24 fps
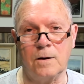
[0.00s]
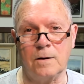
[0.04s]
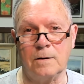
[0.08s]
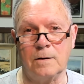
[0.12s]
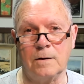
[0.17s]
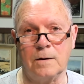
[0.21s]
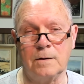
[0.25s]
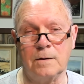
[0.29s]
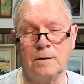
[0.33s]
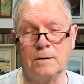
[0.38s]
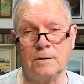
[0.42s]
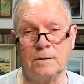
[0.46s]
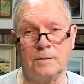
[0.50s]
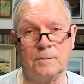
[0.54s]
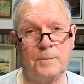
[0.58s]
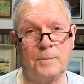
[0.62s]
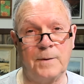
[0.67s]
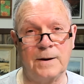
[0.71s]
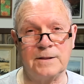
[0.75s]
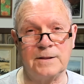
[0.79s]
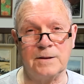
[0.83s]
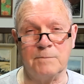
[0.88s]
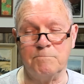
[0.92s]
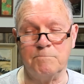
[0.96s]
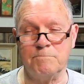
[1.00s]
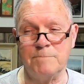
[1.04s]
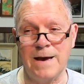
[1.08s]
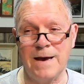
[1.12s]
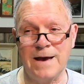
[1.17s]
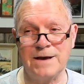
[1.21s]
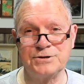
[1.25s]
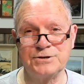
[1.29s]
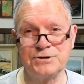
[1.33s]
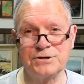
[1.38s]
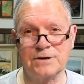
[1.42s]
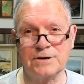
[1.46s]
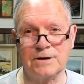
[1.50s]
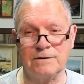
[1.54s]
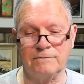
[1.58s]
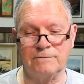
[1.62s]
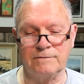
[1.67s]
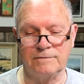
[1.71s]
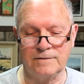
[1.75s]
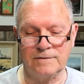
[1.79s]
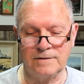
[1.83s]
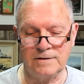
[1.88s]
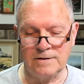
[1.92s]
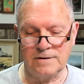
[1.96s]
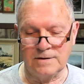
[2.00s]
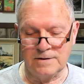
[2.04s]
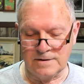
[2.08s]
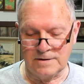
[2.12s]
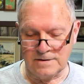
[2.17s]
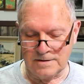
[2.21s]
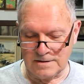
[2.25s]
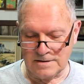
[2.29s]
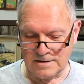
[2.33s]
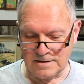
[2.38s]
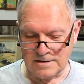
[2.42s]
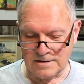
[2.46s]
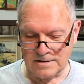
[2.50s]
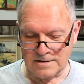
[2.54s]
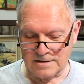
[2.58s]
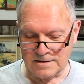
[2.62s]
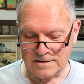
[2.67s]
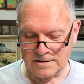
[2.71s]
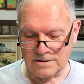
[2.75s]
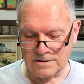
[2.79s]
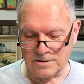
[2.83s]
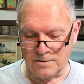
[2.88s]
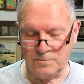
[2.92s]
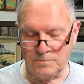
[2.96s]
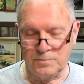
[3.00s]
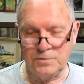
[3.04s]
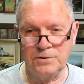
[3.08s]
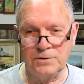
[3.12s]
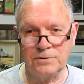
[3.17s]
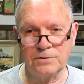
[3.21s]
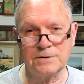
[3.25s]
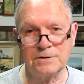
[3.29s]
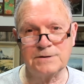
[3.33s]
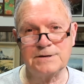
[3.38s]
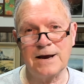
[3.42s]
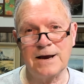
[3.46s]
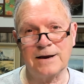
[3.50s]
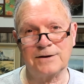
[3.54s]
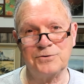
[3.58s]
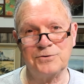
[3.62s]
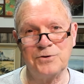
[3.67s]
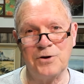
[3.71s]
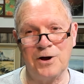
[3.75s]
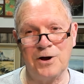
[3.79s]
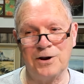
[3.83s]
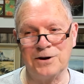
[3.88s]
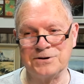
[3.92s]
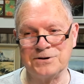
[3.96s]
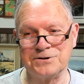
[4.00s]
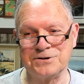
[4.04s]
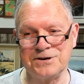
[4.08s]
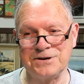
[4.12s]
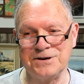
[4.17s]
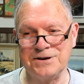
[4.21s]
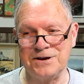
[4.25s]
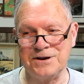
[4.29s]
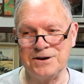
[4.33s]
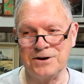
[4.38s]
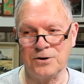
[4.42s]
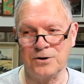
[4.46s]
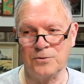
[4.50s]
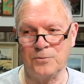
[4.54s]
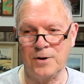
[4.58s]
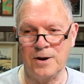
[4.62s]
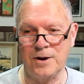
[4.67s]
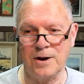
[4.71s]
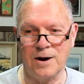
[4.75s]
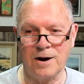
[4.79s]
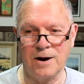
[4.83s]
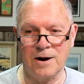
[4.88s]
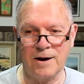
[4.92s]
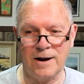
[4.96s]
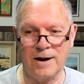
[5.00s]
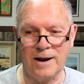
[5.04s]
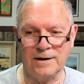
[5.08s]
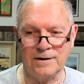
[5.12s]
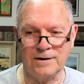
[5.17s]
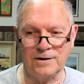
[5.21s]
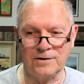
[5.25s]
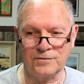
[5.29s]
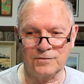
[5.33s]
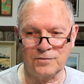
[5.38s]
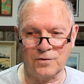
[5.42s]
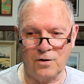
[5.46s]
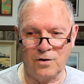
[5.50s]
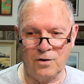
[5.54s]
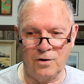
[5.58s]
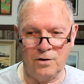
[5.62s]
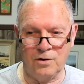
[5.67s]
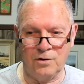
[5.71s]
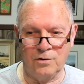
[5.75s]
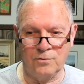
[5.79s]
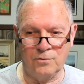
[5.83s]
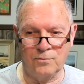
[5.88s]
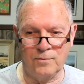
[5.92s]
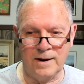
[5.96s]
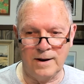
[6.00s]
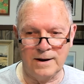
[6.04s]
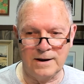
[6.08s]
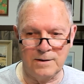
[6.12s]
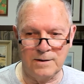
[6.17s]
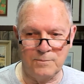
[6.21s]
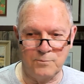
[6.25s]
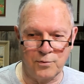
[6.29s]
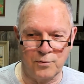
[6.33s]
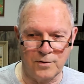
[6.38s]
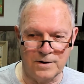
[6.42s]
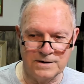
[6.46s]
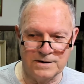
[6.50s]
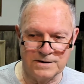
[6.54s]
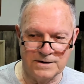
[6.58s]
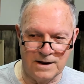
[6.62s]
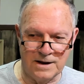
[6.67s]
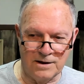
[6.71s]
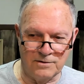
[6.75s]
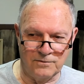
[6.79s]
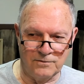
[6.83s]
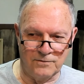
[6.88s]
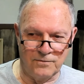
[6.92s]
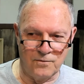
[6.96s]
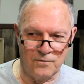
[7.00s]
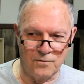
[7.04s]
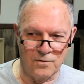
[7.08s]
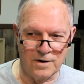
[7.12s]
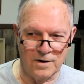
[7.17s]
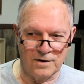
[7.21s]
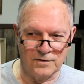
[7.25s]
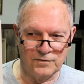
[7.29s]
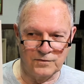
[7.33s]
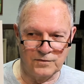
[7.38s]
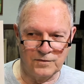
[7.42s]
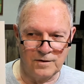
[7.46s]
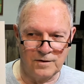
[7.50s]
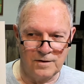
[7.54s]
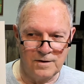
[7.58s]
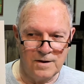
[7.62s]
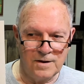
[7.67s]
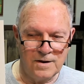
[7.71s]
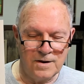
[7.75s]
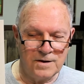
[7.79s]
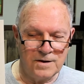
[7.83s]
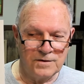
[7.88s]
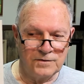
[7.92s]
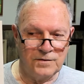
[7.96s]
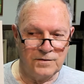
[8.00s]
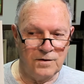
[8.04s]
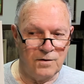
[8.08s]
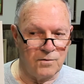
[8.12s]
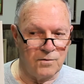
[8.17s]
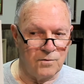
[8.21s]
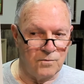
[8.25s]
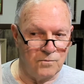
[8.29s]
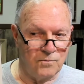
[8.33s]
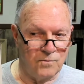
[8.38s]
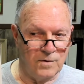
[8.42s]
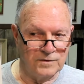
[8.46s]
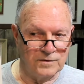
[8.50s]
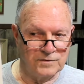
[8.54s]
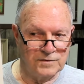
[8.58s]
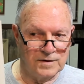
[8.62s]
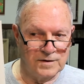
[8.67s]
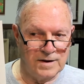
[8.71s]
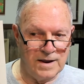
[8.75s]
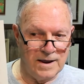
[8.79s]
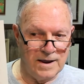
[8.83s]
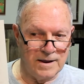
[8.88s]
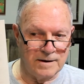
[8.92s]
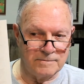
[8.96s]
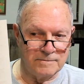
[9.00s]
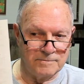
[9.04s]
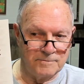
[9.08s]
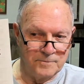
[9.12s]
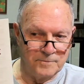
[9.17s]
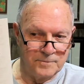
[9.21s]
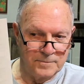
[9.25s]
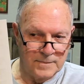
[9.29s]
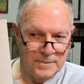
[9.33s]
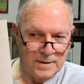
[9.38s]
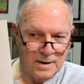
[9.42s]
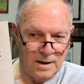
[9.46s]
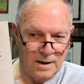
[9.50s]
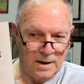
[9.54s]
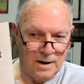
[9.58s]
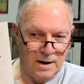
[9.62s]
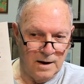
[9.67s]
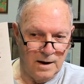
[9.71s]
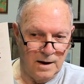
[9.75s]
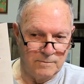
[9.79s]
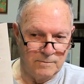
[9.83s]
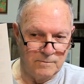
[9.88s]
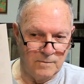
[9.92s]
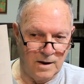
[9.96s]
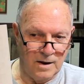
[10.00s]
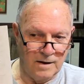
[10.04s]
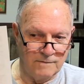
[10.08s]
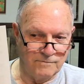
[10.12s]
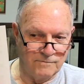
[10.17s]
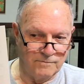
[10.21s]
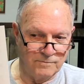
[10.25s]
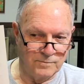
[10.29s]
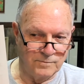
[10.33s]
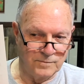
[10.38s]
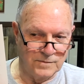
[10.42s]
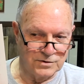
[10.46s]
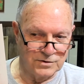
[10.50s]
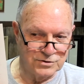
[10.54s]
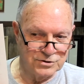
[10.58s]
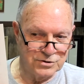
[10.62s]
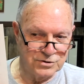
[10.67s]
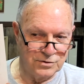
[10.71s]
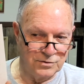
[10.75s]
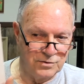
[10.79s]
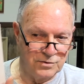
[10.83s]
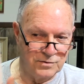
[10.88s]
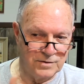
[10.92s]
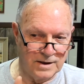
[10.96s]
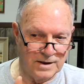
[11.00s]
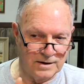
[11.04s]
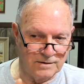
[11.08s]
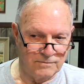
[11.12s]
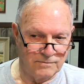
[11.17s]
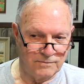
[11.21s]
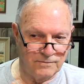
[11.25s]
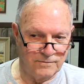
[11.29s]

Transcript: Oh, by the magic of computer technology. Here we are and it's already printed out for us. So once again, I, I can show you that